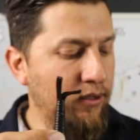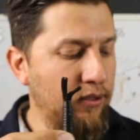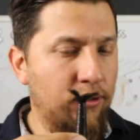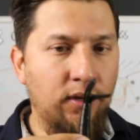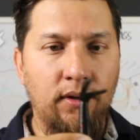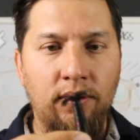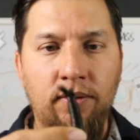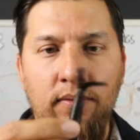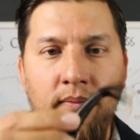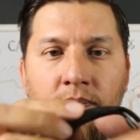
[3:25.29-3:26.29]

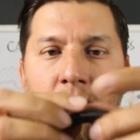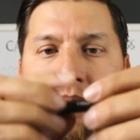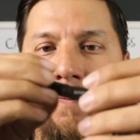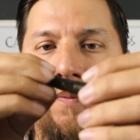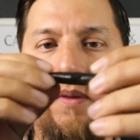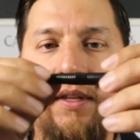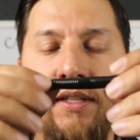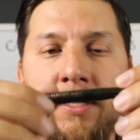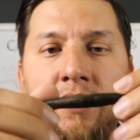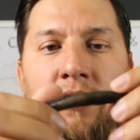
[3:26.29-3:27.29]
So
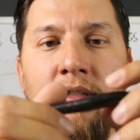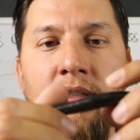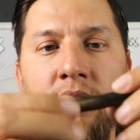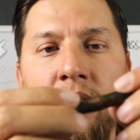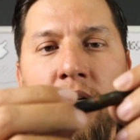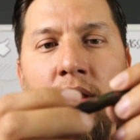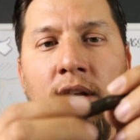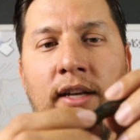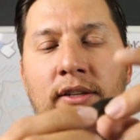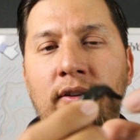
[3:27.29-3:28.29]
this is the color
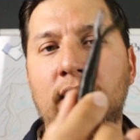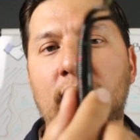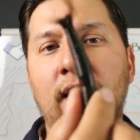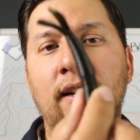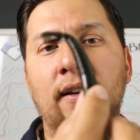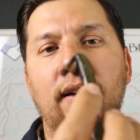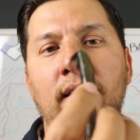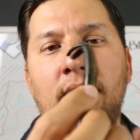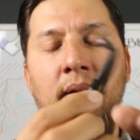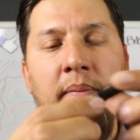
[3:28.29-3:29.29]
I like to use at night,
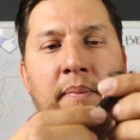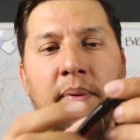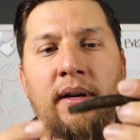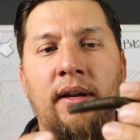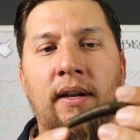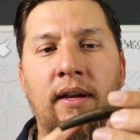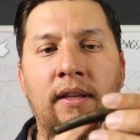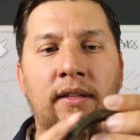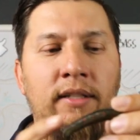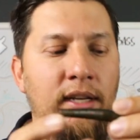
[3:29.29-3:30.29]
but
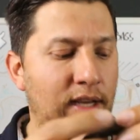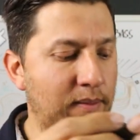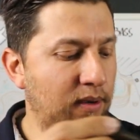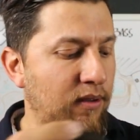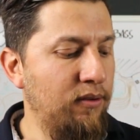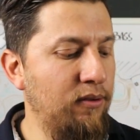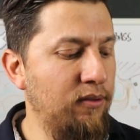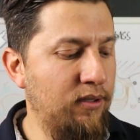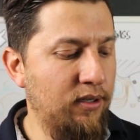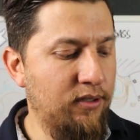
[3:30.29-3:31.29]
in the daytime I'll
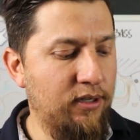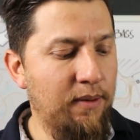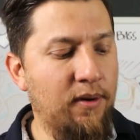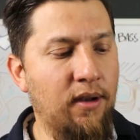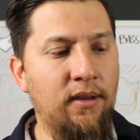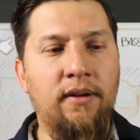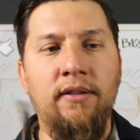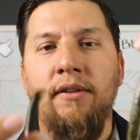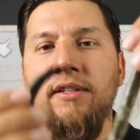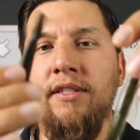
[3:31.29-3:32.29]
use this same color.
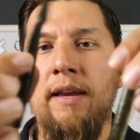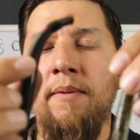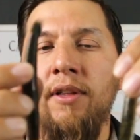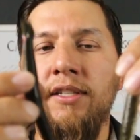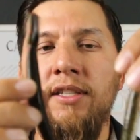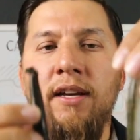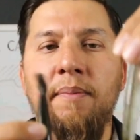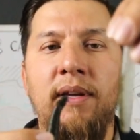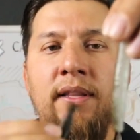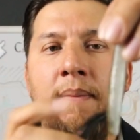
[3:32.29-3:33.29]
So it's the same hula
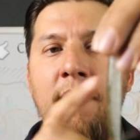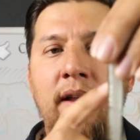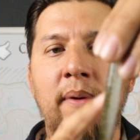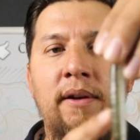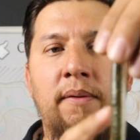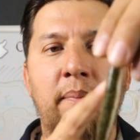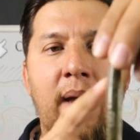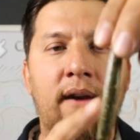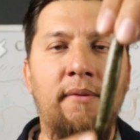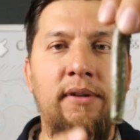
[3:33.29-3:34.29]
stick, but in the mud minnow
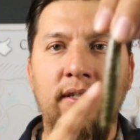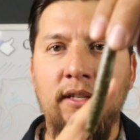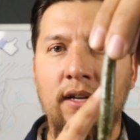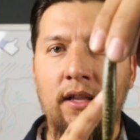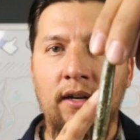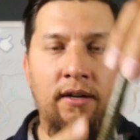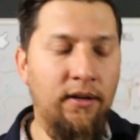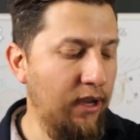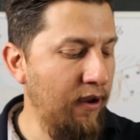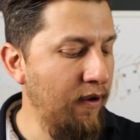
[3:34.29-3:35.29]
pattern, which is this color,
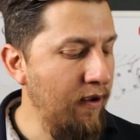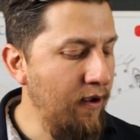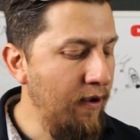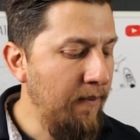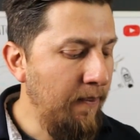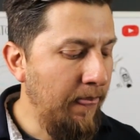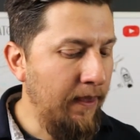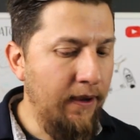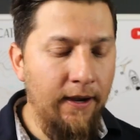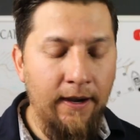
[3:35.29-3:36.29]
okay?
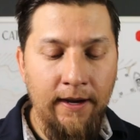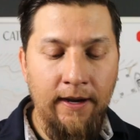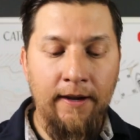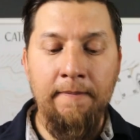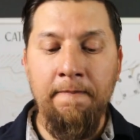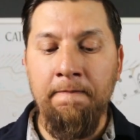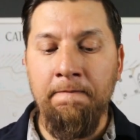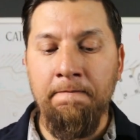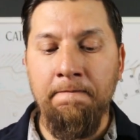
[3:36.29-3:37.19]
Um,